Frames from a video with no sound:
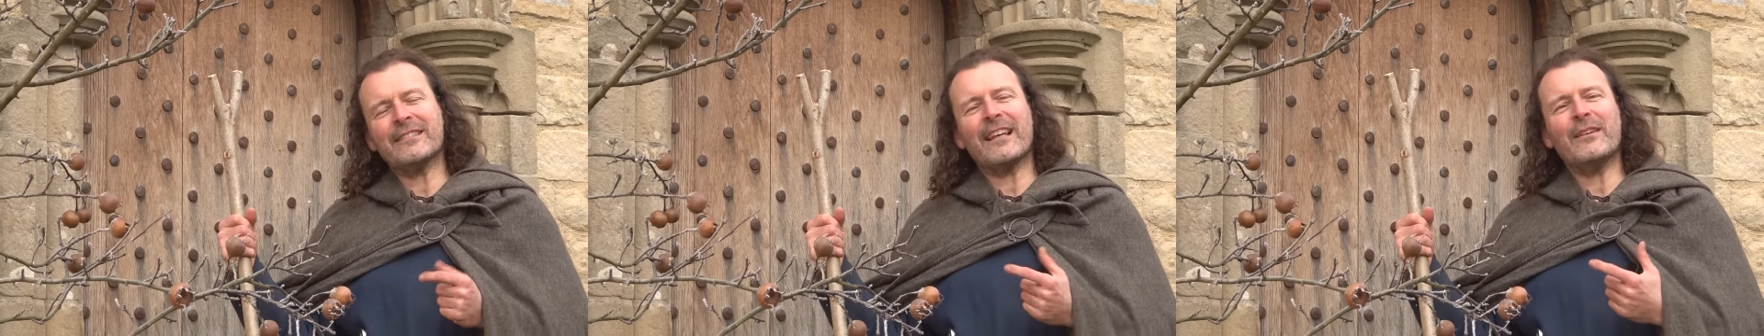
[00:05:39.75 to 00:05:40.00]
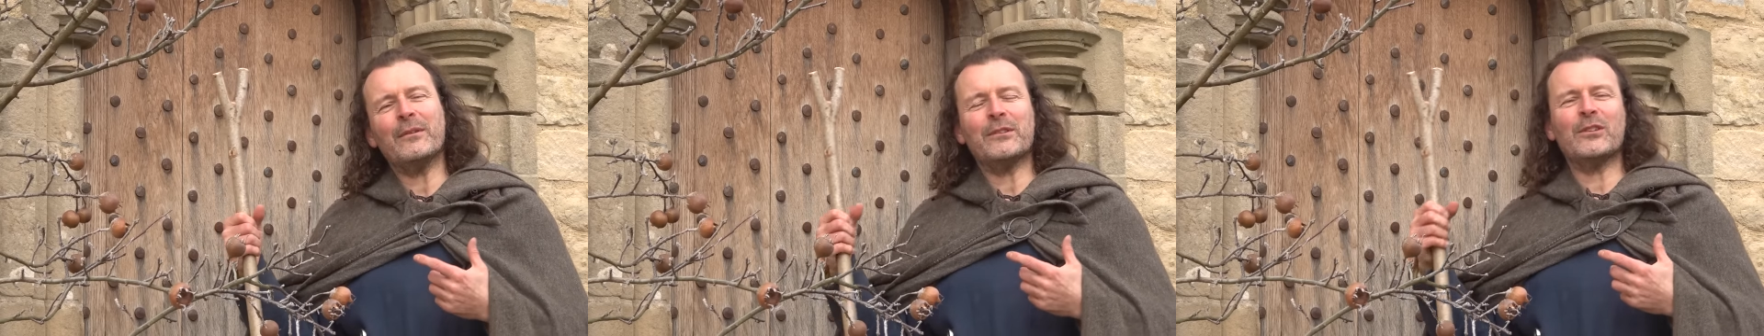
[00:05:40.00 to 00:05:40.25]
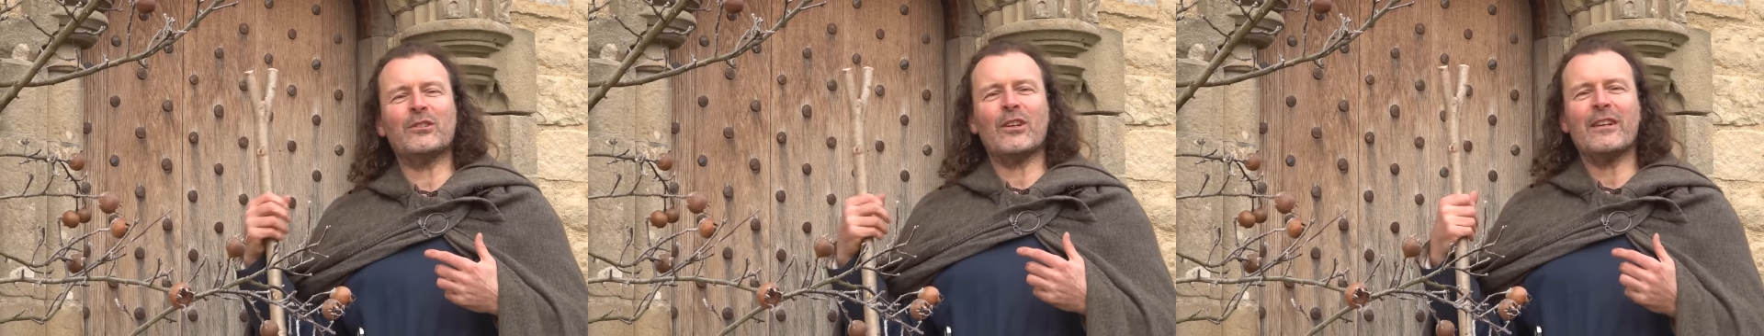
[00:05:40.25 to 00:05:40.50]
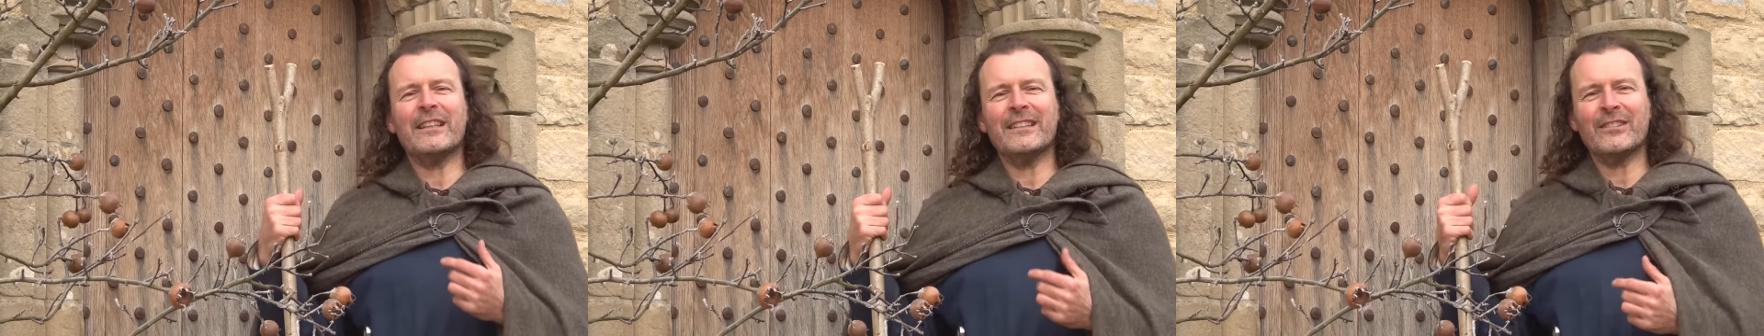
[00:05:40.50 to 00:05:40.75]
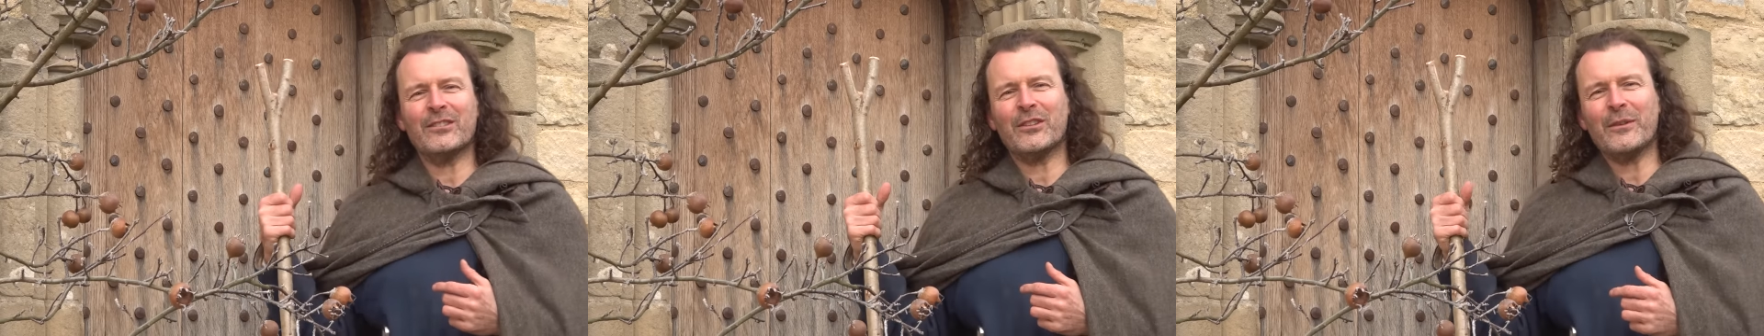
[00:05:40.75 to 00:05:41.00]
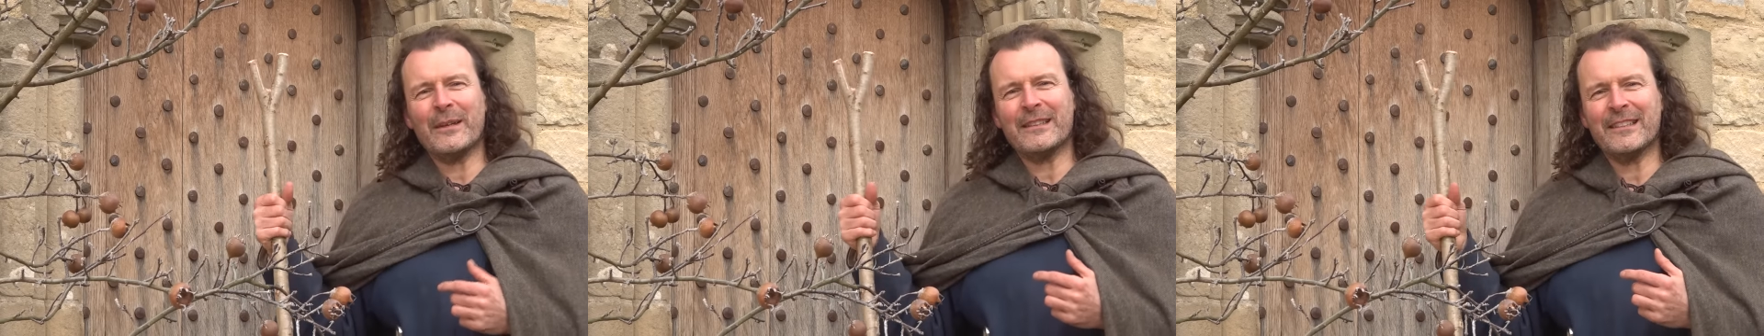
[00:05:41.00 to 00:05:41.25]
They were designed
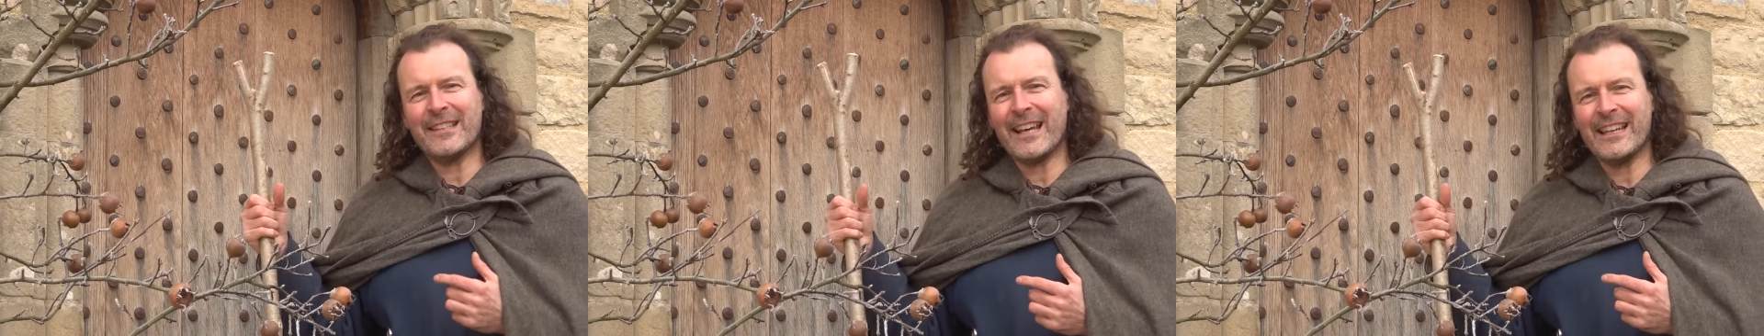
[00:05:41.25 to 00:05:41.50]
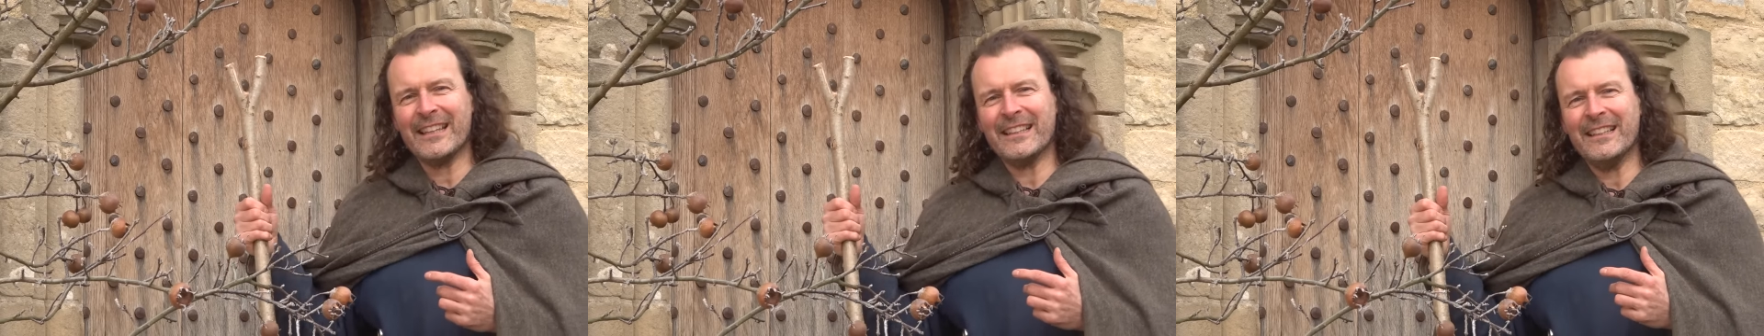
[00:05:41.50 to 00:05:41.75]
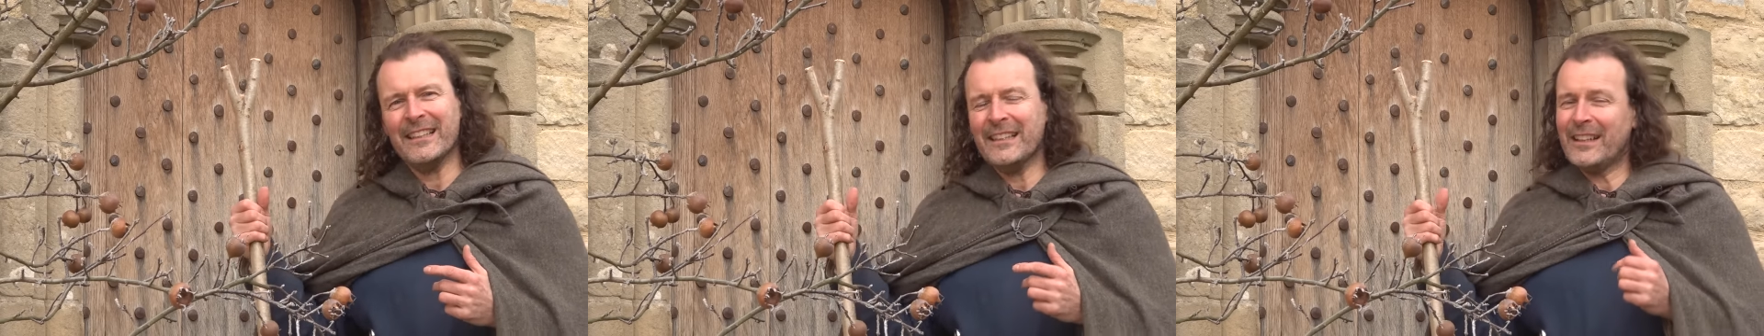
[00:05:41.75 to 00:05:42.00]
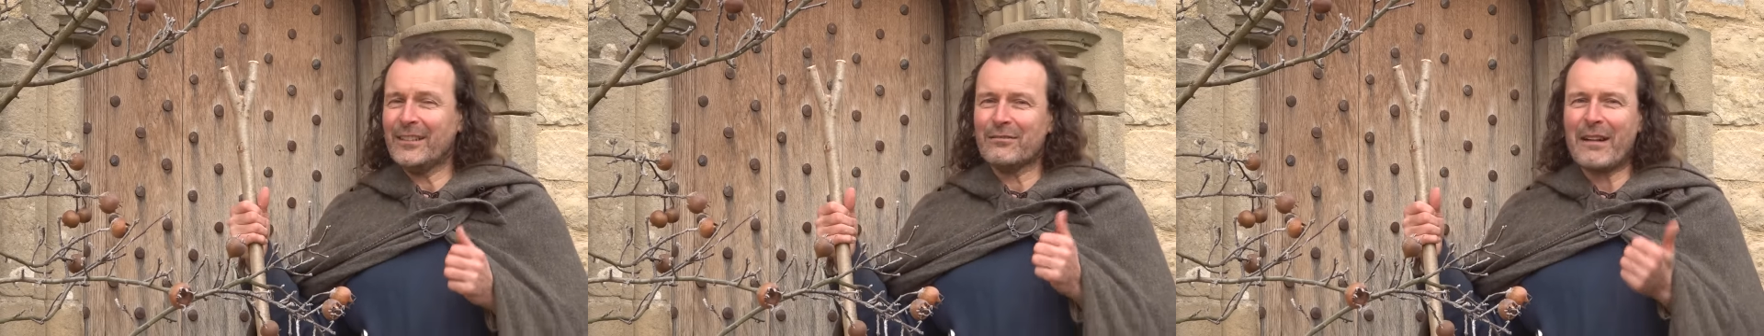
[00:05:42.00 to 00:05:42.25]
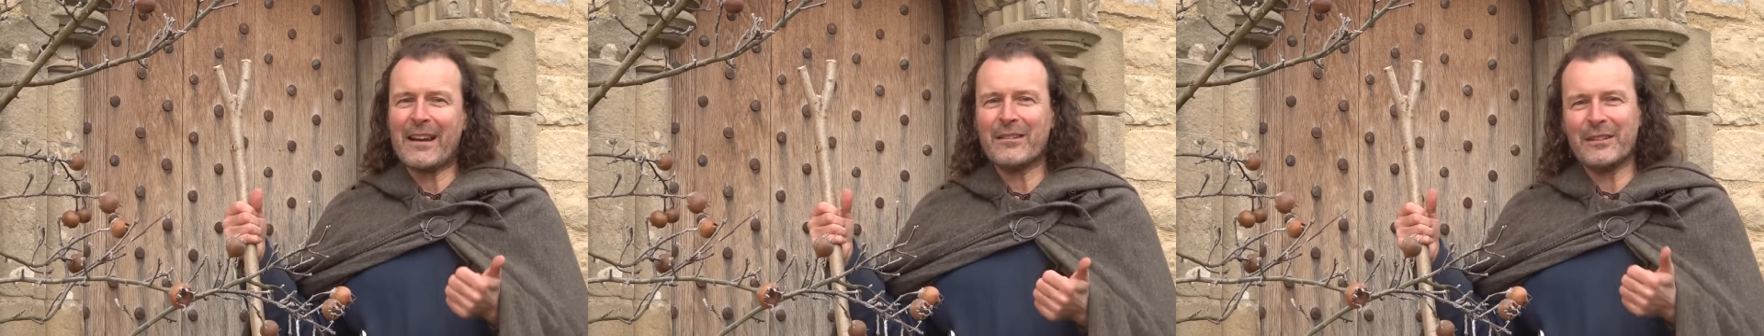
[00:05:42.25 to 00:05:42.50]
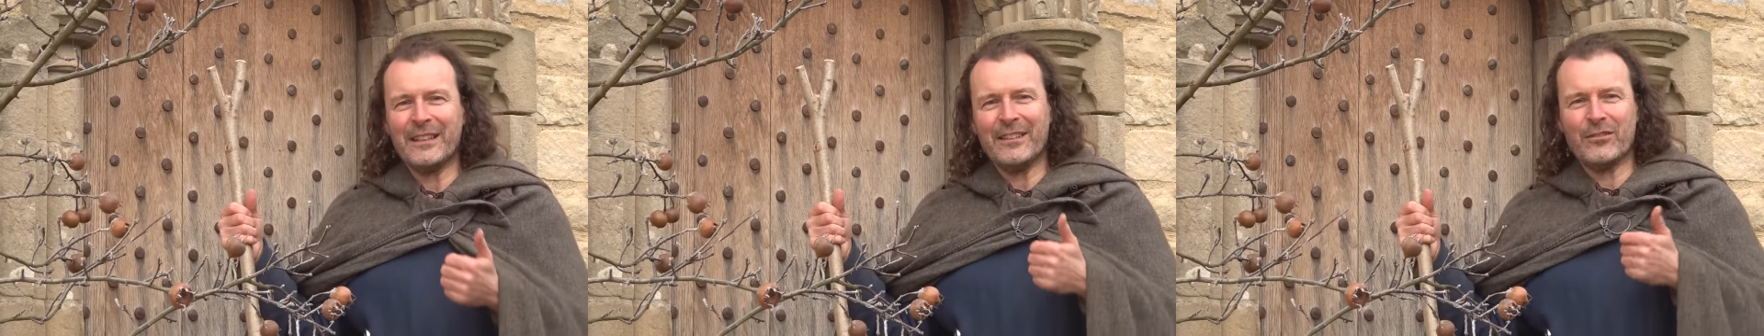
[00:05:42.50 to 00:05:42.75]
to entertain a
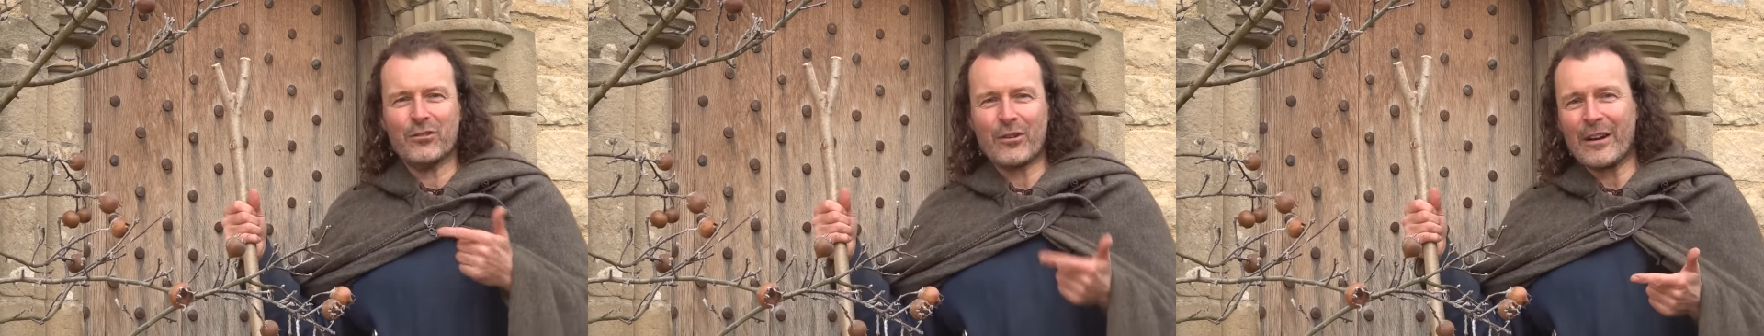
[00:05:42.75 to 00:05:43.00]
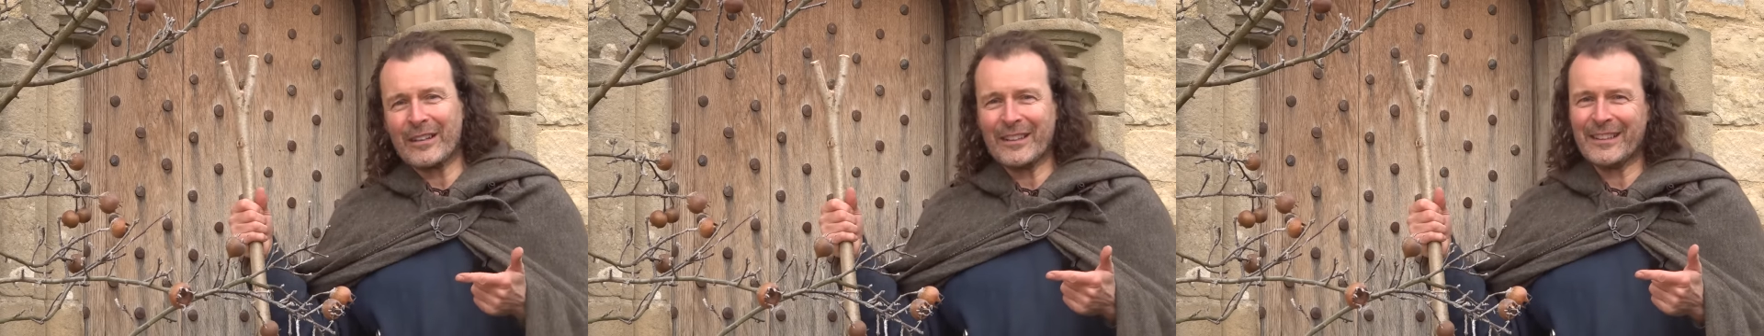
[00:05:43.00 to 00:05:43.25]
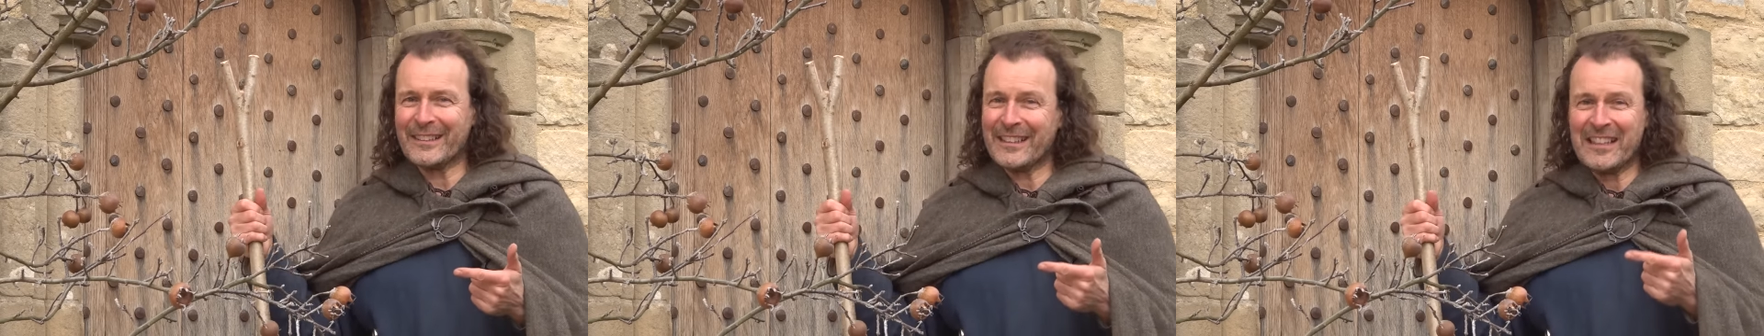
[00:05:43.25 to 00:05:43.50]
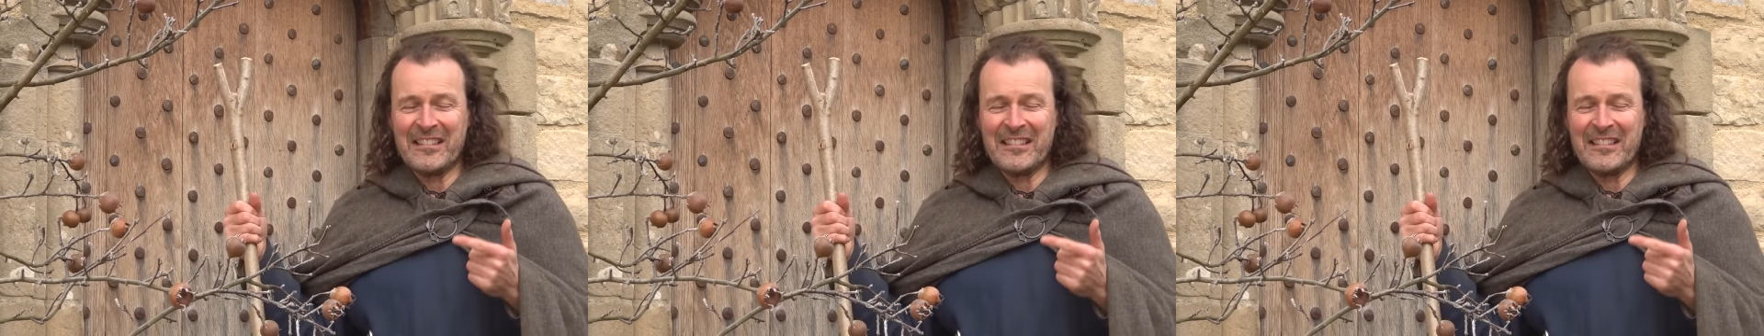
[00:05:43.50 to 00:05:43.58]
rowdy, drunken